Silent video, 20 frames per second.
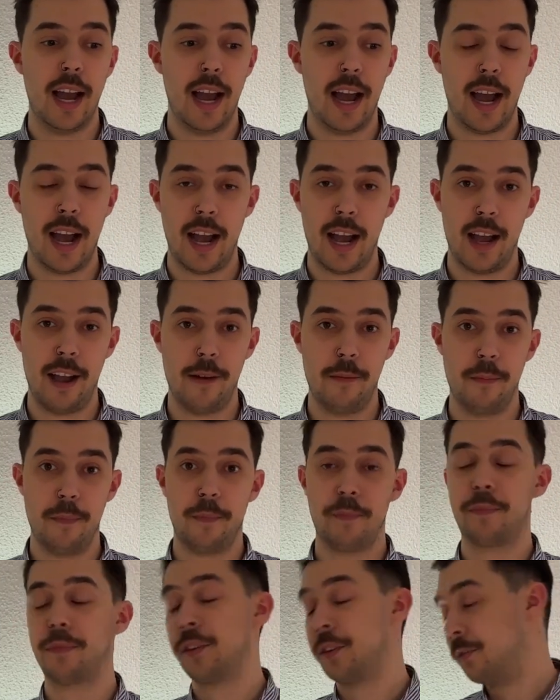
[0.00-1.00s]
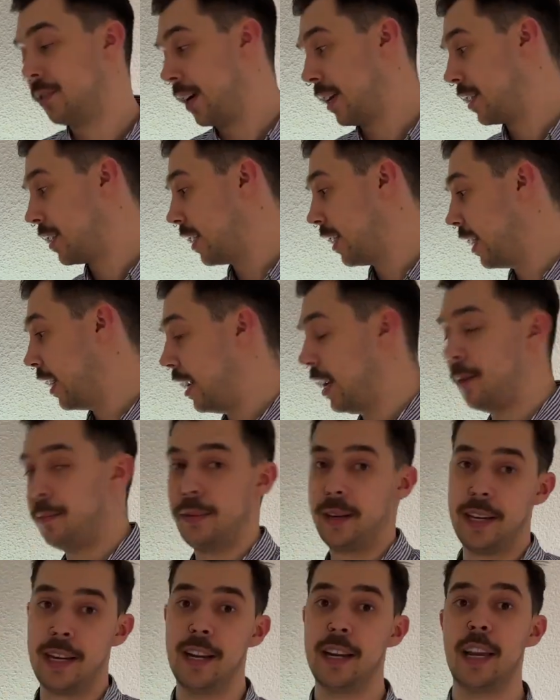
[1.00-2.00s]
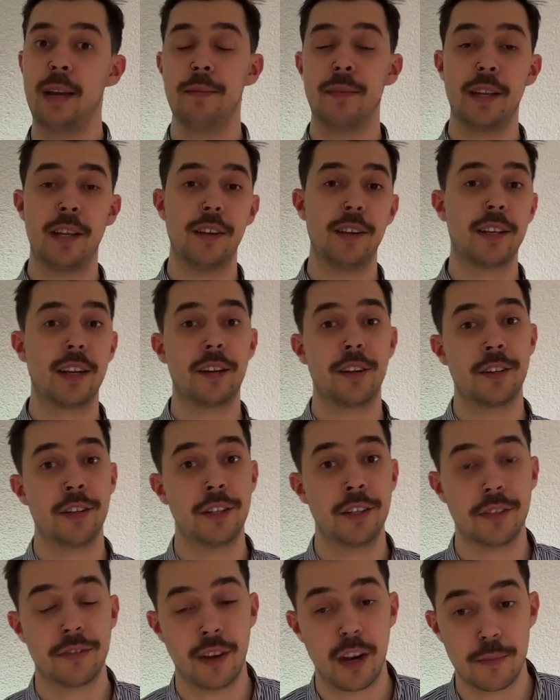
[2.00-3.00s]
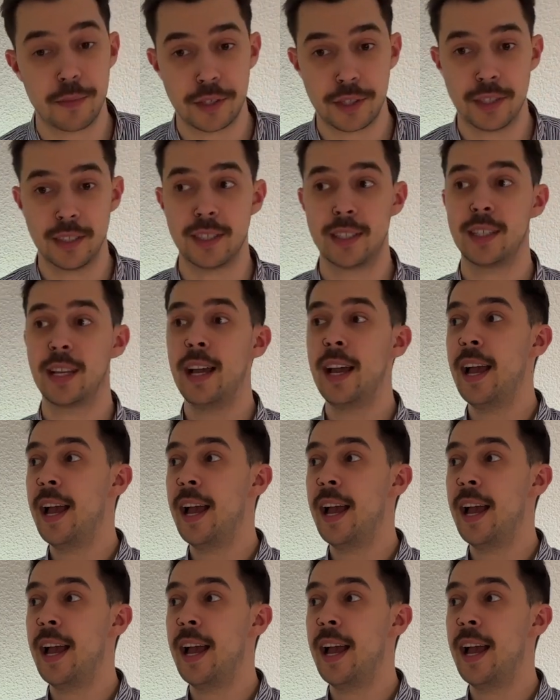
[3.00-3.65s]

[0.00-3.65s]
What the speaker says: Right, let me look at alternative options.